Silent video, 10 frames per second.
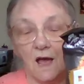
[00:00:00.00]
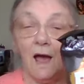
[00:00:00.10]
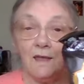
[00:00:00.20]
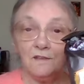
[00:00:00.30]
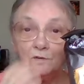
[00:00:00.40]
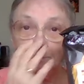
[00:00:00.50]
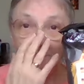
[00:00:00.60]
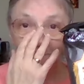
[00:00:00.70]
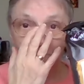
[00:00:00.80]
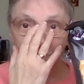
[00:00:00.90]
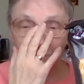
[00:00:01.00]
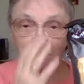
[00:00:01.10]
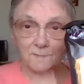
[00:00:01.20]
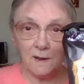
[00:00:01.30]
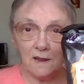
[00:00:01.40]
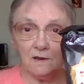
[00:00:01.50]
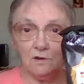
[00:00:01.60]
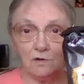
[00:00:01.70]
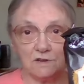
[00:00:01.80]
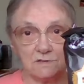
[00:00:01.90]
I do prefer just plain
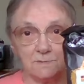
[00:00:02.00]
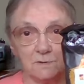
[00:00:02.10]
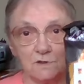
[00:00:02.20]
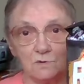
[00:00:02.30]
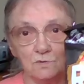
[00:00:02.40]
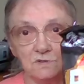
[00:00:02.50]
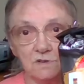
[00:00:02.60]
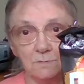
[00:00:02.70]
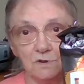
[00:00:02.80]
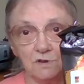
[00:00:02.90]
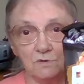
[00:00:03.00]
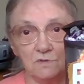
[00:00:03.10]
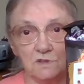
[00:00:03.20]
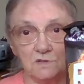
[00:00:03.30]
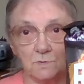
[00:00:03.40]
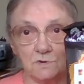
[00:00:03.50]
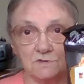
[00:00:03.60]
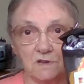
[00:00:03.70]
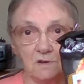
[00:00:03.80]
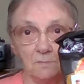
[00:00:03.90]
crisps, but they don't seem to do these
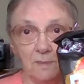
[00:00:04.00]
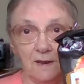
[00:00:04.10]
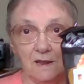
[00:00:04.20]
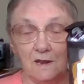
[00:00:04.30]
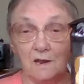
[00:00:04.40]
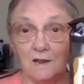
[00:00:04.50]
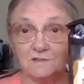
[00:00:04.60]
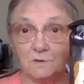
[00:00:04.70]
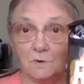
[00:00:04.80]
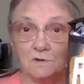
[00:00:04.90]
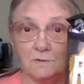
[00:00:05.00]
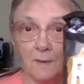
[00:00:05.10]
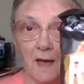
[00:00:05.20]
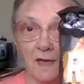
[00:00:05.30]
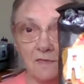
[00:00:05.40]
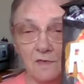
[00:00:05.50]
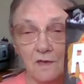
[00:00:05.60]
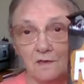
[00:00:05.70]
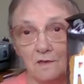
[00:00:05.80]
ones in the plain, unless you want to buy the